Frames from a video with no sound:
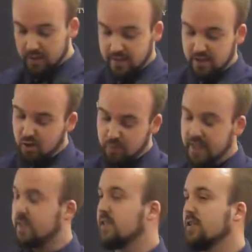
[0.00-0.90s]
And don't
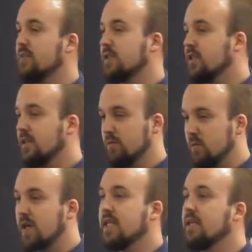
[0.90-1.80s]
be concerned with
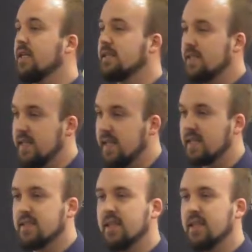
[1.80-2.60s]
what you're going to say next.